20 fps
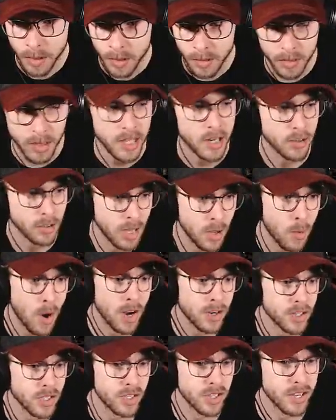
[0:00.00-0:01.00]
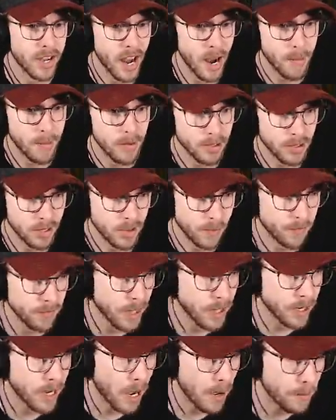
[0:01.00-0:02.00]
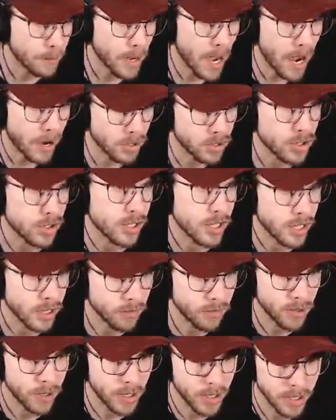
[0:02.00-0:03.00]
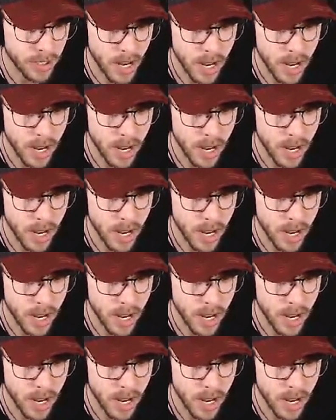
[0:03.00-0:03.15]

literally watching the cameras like I'm actually a freaking